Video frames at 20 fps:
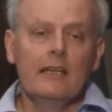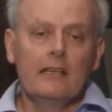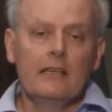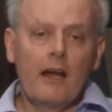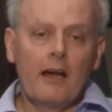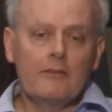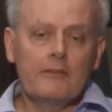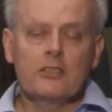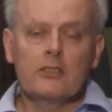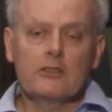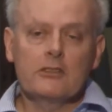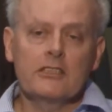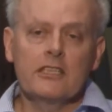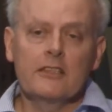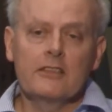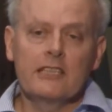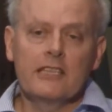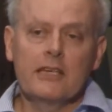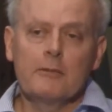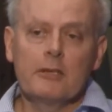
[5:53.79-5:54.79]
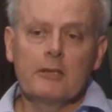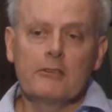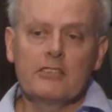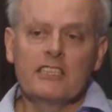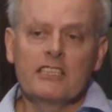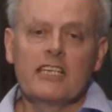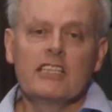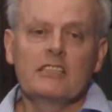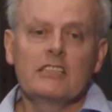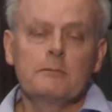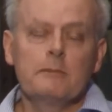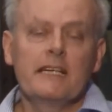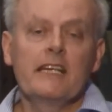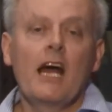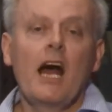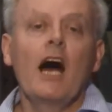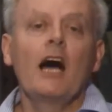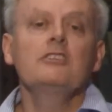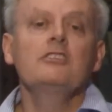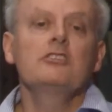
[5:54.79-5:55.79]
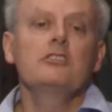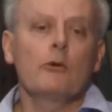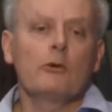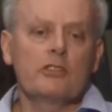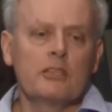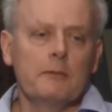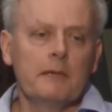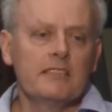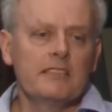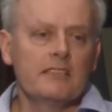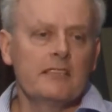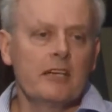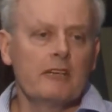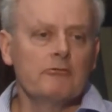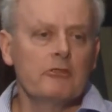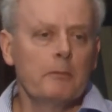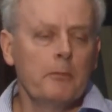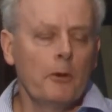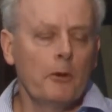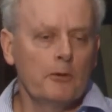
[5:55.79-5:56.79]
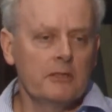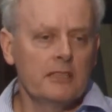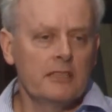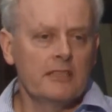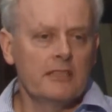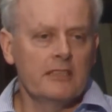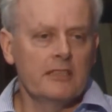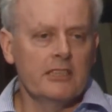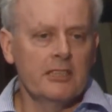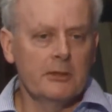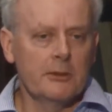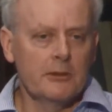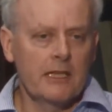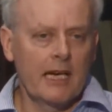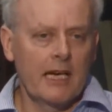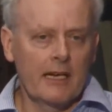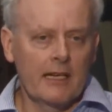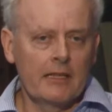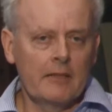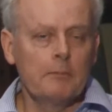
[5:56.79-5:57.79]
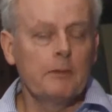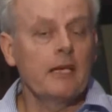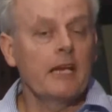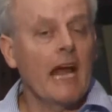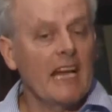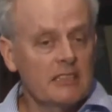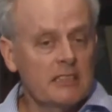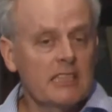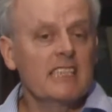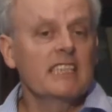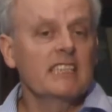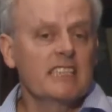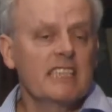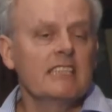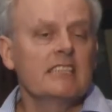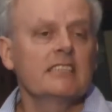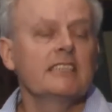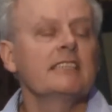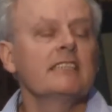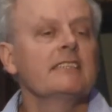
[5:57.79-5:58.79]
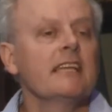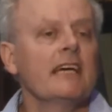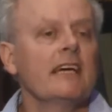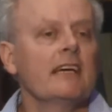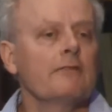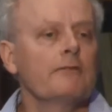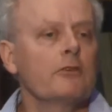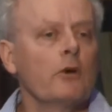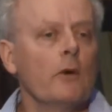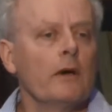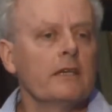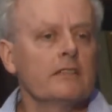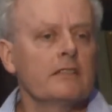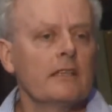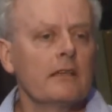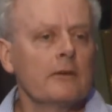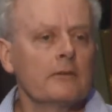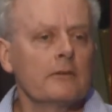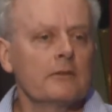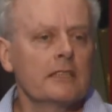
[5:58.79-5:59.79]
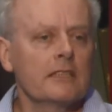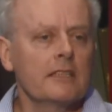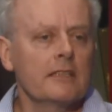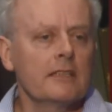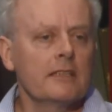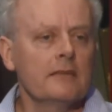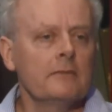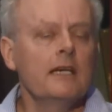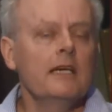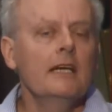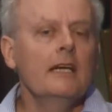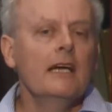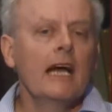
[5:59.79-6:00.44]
Livestock-associated MRSA has been undocumented and unreported in the UK, but has existed there for quite a long time.